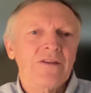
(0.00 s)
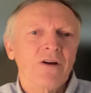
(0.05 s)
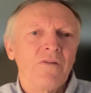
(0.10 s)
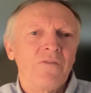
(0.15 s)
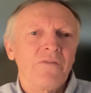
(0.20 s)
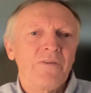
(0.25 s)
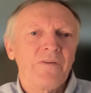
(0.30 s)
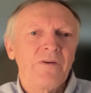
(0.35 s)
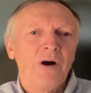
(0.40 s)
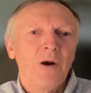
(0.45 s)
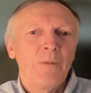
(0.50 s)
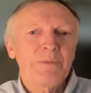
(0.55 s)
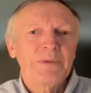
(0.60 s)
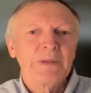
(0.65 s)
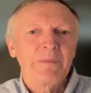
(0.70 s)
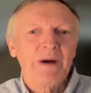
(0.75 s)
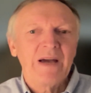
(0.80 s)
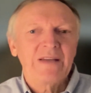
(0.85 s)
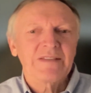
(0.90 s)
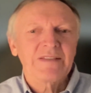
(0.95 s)
of
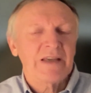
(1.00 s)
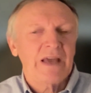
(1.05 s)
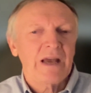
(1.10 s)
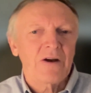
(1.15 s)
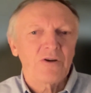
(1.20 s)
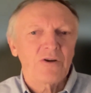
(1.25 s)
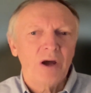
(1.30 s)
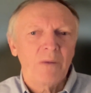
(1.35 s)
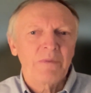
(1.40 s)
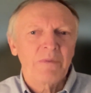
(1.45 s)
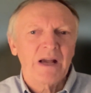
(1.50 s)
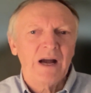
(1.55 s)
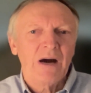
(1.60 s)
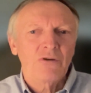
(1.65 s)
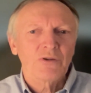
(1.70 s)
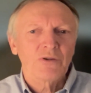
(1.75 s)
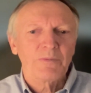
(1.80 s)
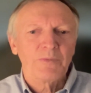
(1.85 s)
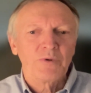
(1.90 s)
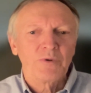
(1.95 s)
optimizing economic
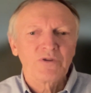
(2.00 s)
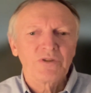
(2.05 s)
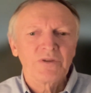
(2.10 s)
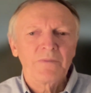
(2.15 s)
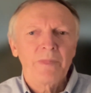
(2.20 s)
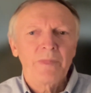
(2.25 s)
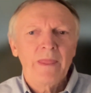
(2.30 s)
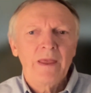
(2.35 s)
output,